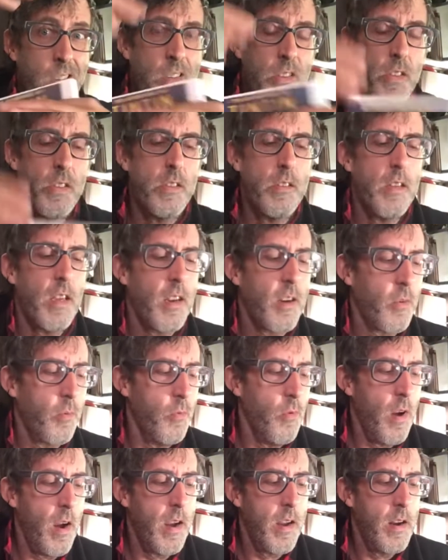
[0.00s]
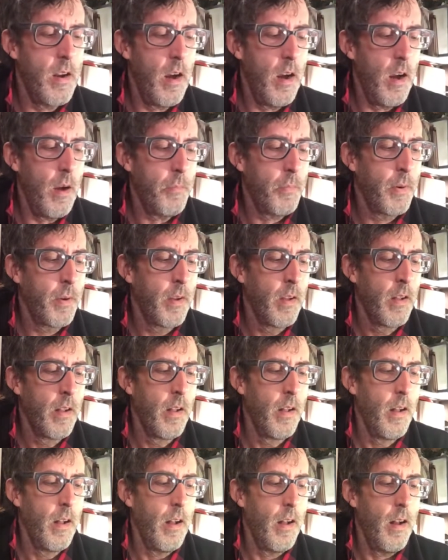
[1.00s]
sync right up.
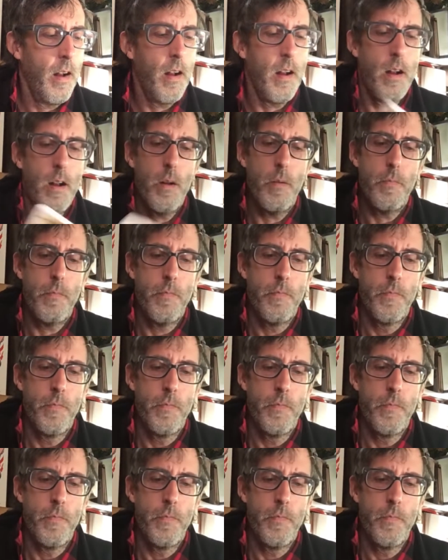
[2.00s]
Anyway.